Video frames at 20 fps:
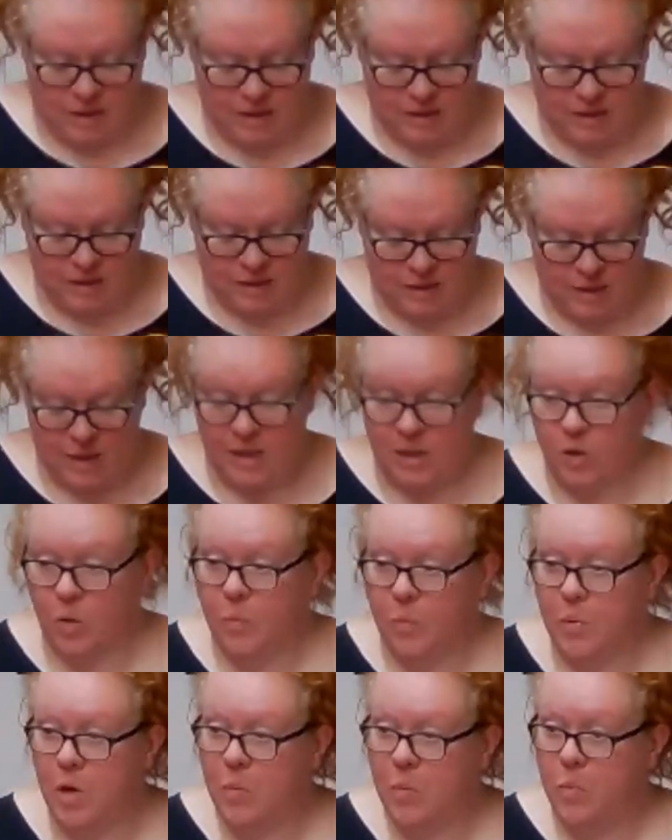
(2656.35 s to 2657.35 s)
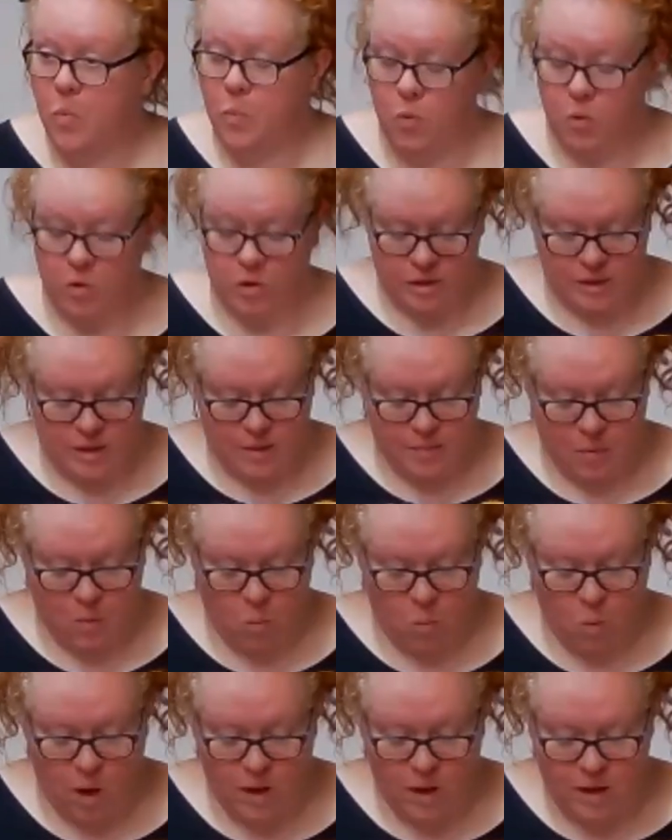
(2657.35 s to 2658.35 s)
It's in your purple books, number
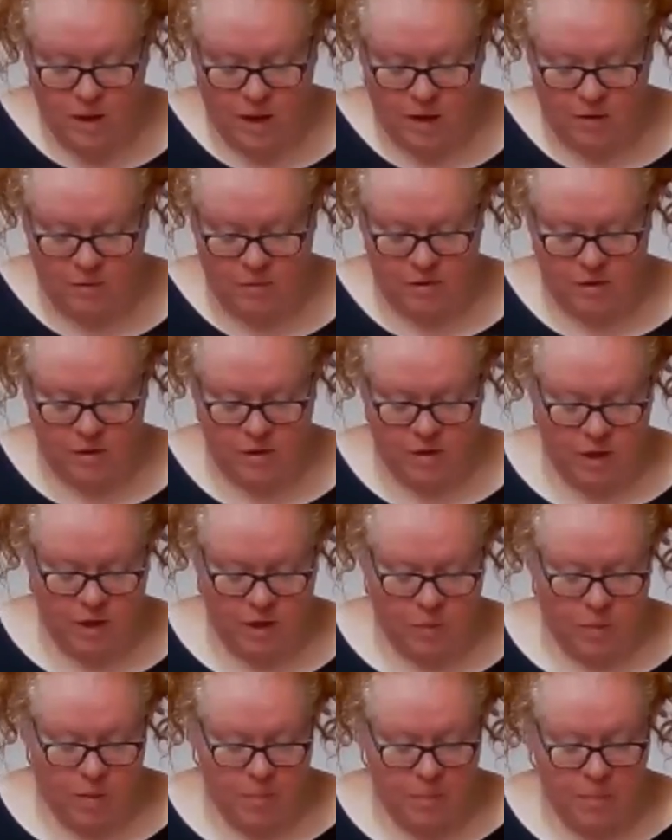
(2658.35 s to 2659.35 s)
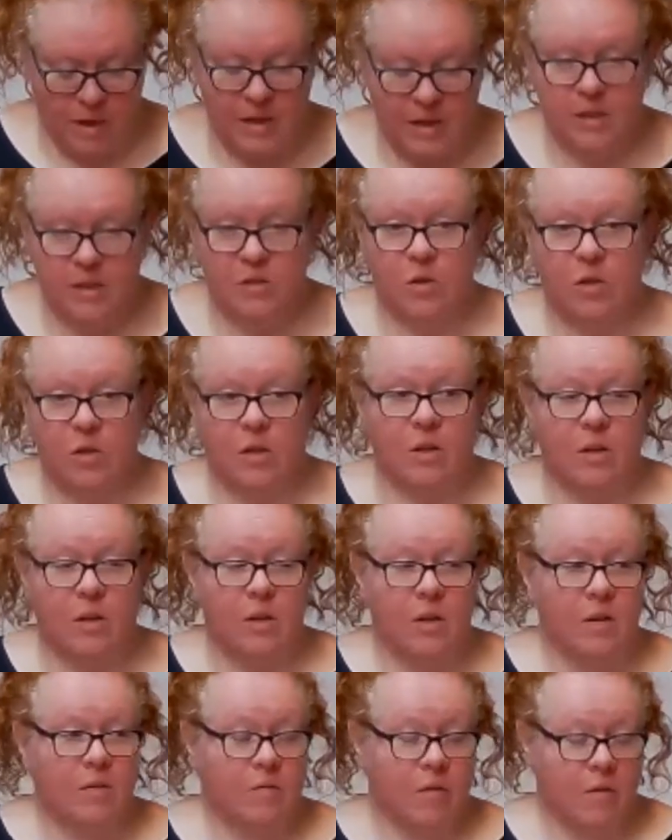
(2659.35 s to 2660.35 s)
191, based on the
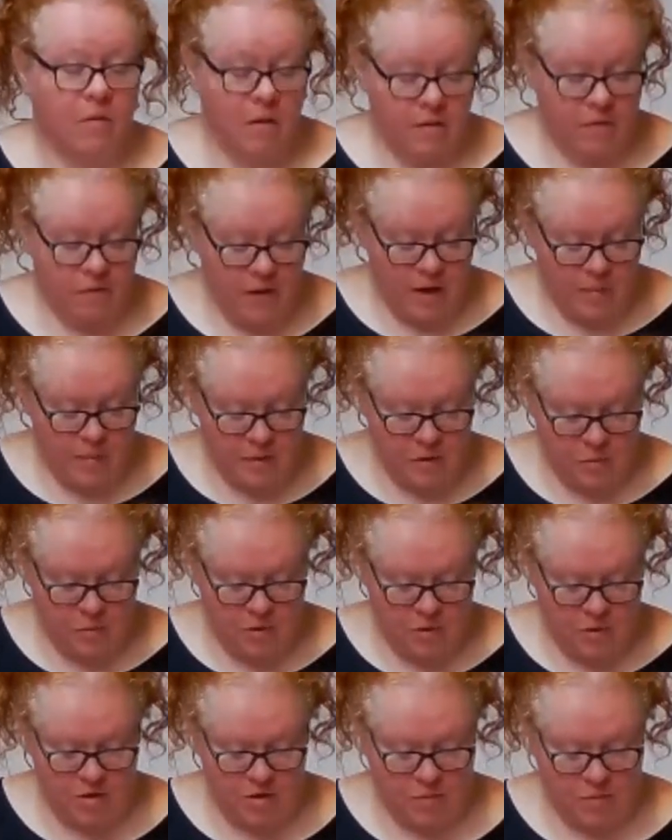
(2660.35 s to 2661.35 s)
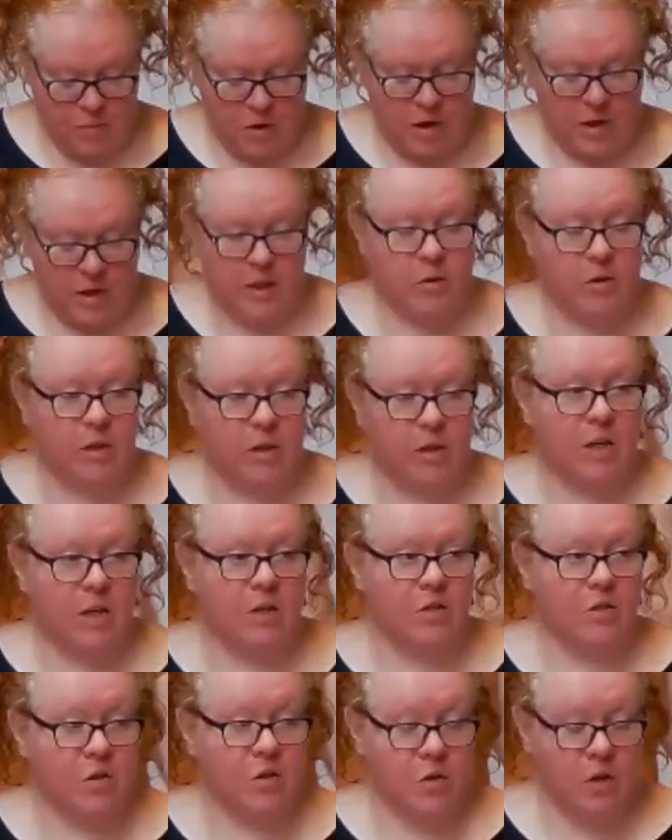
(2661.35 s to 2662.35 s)
very famous words of Martin Luther
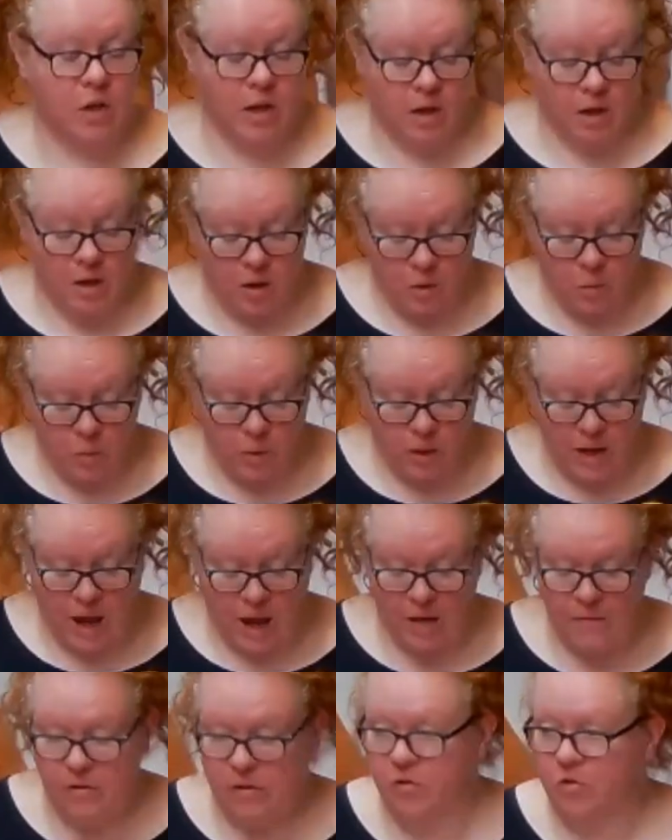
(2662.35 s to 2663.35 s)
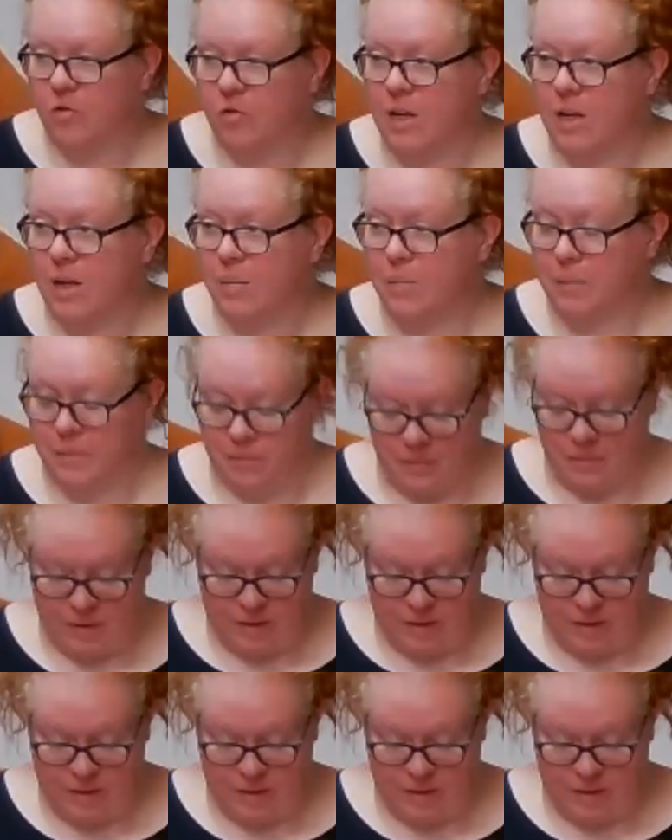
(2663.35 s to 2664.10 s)
King Jr., We Have a Dream.